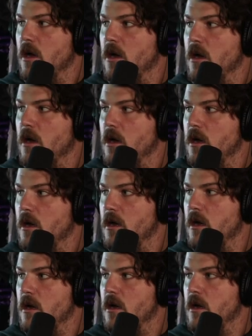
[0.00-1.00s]
had a bit of a deal
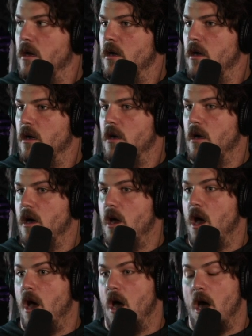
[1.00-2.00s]
before.
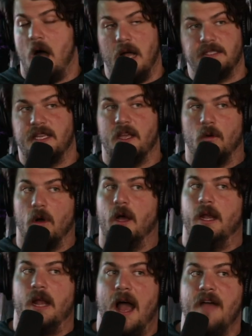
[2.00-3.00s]
I'll tell you
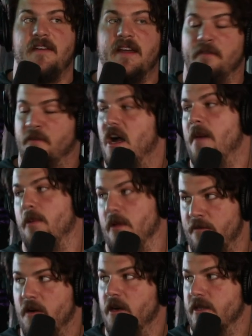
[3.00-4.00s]
what. I've had a couple
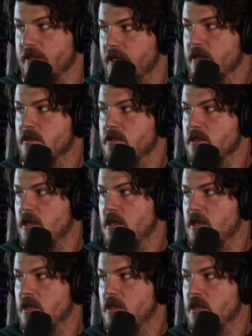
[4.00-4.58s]
of fucking deals.